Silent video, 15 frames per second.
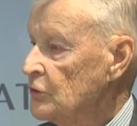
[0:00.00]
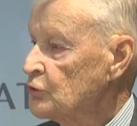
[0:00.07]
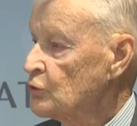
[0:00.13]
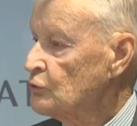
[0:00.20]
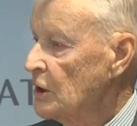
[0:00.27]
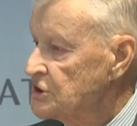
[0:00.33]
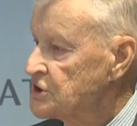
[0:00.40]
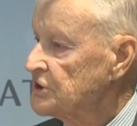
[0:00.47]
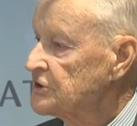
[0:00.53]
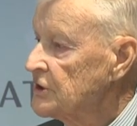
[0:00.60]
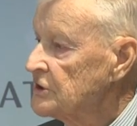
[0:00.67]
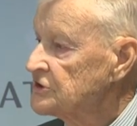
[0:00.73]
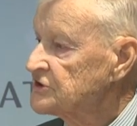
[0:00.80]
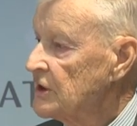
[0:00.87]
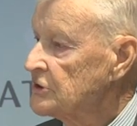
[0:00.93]
to Russian
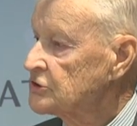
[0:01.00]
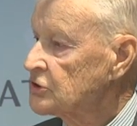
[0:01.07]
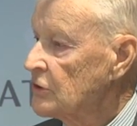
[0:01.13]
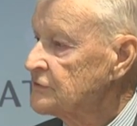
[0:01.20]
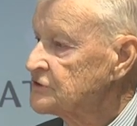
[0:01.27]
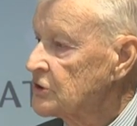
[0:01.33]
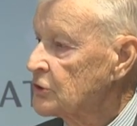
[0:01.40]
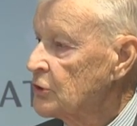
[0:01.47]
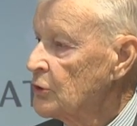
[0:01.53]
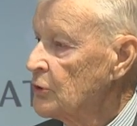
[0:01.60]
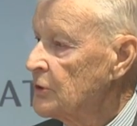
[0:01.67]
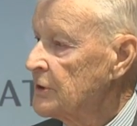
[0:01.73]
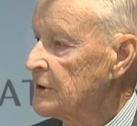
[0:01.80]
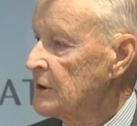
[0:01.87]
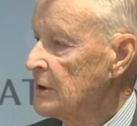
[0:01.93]
sense of
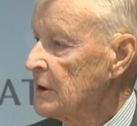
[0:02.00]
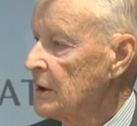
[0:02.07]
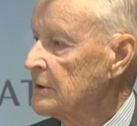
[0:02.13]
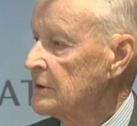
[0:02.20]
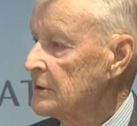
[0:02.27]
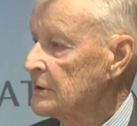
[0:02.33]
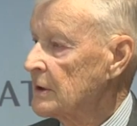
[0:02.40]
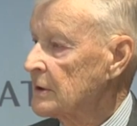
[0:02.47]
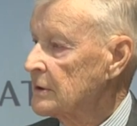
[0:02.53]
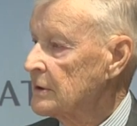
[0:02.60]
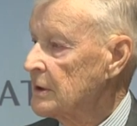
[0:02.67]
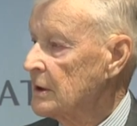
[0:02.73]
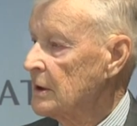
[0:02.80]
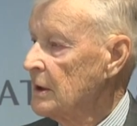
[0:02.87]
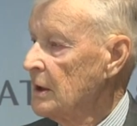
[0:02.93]
security and
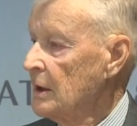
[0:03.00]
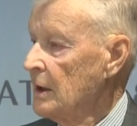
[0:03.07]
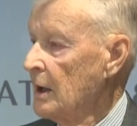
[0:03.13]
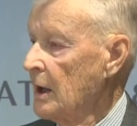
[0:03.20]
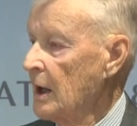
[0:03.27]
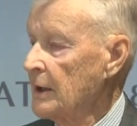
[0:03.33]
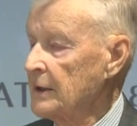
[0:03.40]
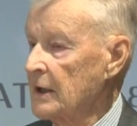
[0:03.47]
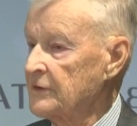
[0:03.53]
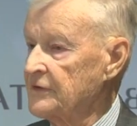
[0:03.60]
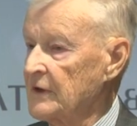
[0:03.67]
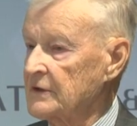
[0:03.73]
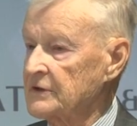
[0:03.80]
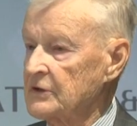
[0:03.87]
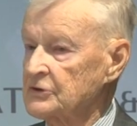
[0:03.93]
integrity. And I
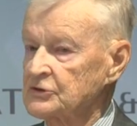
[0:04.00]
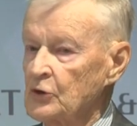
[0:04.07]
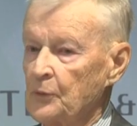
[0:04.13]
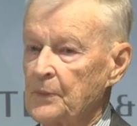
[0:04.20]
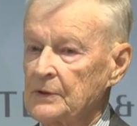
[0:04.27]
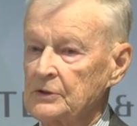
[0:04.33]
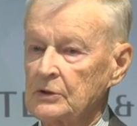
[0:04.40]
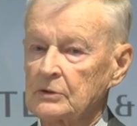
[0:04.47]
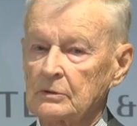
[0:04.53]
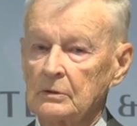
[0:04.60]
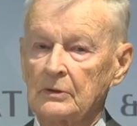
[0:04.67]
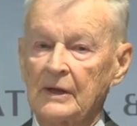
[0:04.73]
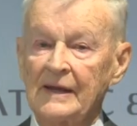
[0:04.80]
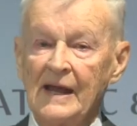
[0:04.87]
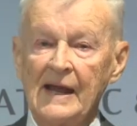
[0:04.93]
think there's no
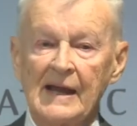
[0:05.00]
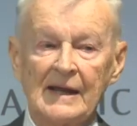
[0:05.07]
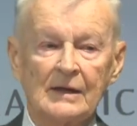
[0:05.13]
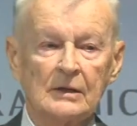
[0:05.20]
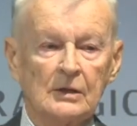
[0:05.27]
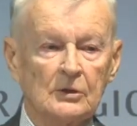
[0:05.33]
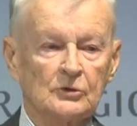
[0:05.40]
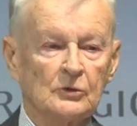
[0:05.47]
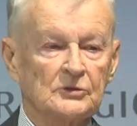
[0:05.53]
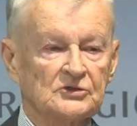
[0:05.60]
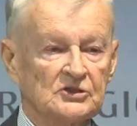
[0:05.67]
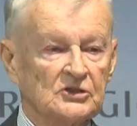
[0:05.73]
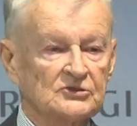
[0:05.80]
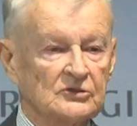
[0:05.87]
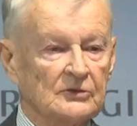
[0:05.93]
particular gain to
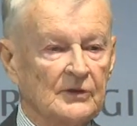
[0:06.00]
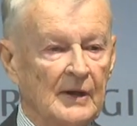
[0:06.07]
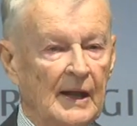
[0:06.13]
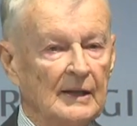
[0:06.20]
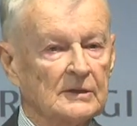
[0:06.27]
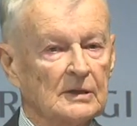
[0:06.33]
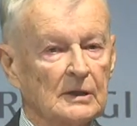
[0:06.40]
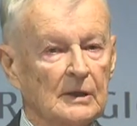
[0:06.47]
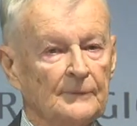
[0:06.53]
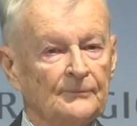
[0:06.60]
insist on that.